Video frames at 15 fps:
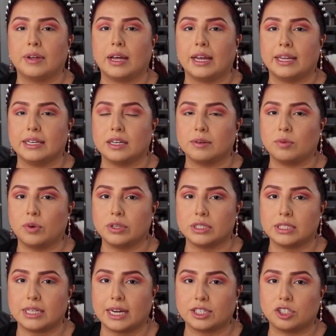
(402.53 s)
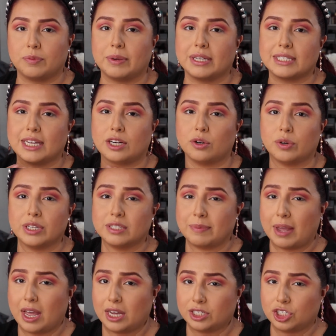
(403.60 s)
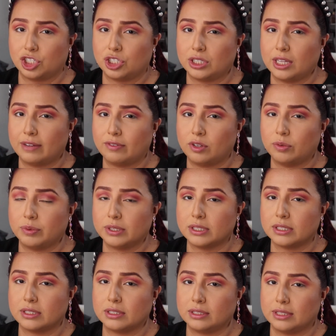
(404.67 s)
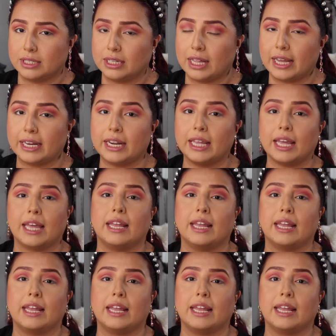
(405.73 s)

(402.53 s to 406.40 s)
I ended up going to the doctor because I noticed my oxygen level was declining,